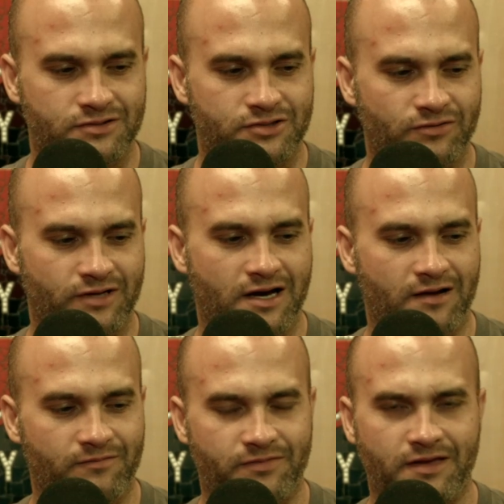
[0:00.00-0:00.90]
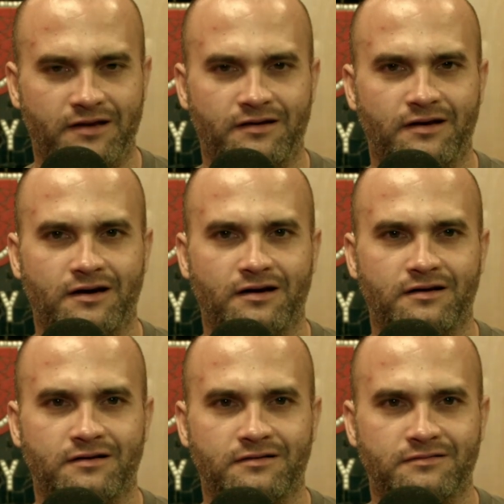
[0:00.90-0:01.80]
So yeah, then
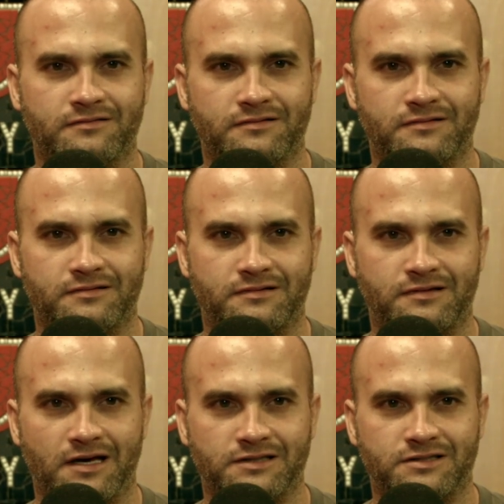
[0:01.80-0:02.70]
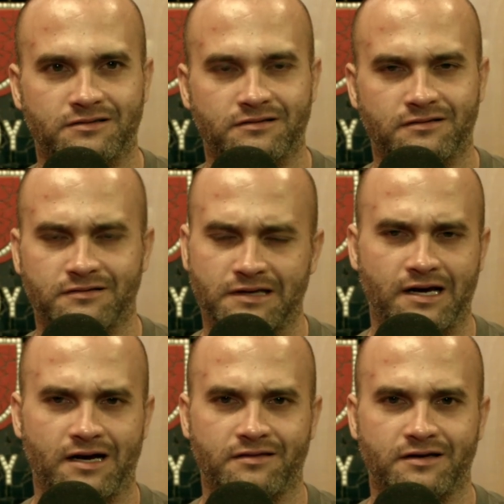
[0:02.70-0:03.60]
uh, that's the, the
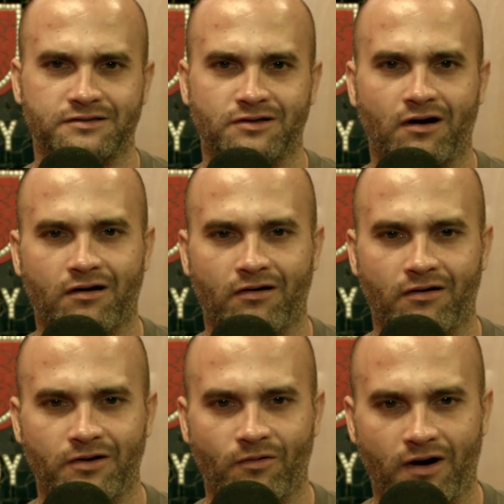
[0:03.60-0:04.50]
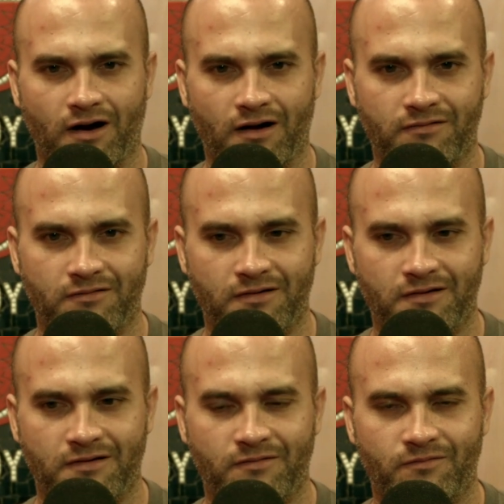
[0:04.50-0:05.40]
yeah, then talk all you want.
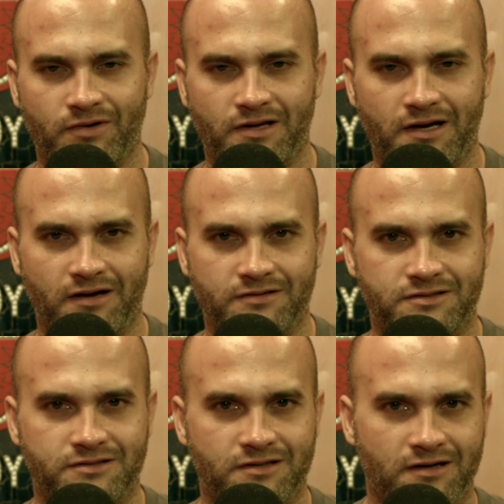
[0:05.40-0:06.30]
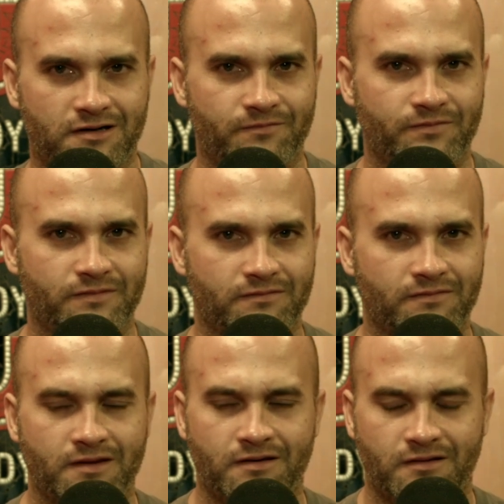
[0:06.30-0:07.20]
Fuck yeah. But yeah, it's uh,
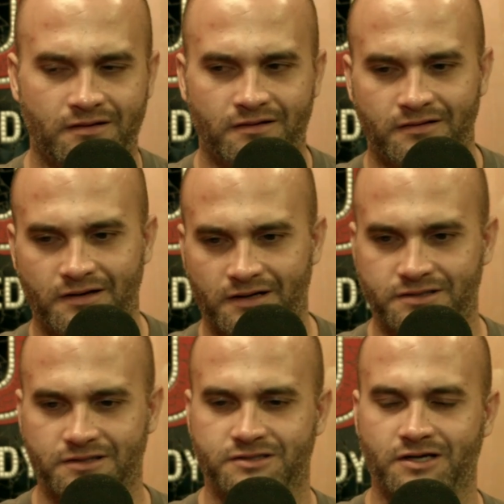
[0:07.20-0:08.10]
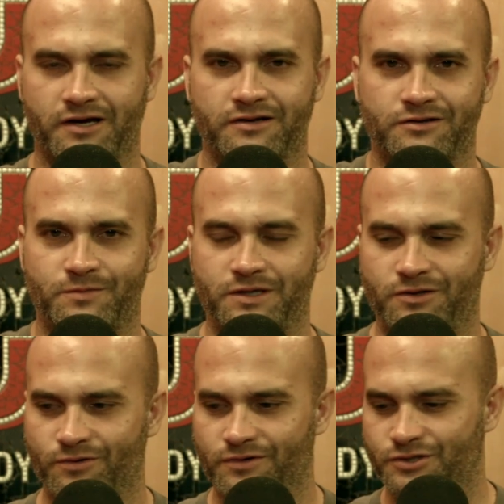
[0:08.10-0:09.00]
yeah, it's exciting to be
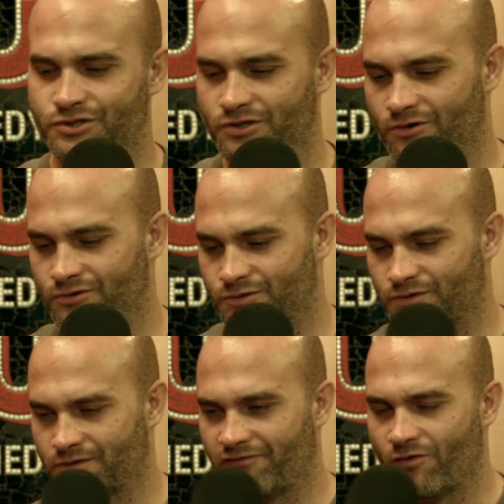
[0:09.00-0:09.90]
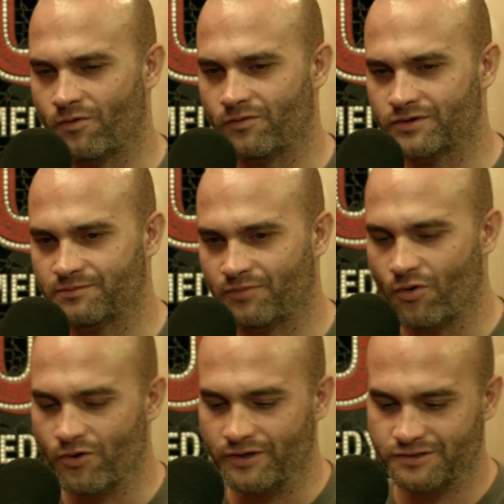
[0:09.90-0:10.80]
doing these shows with the fo- with the
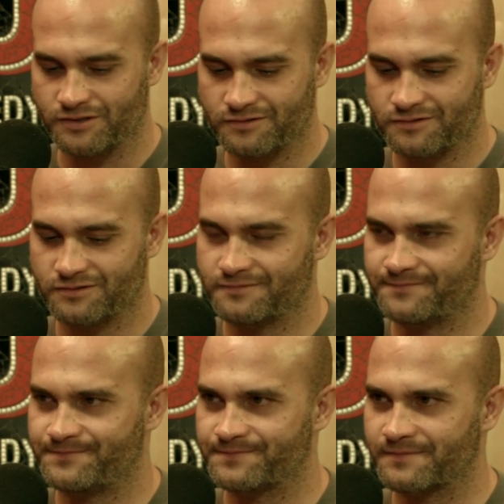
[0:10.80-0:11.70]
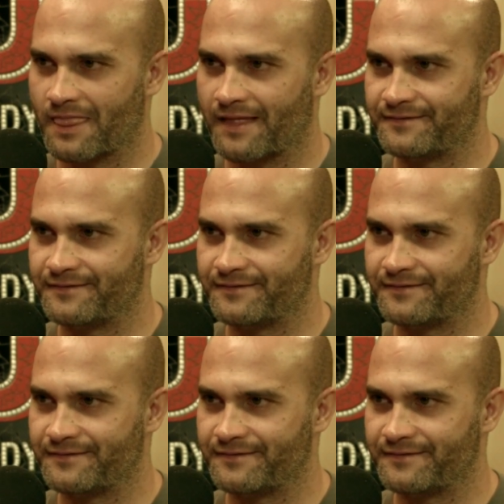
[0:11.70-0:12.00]
boys. Hell yeah, dude! Buckle up,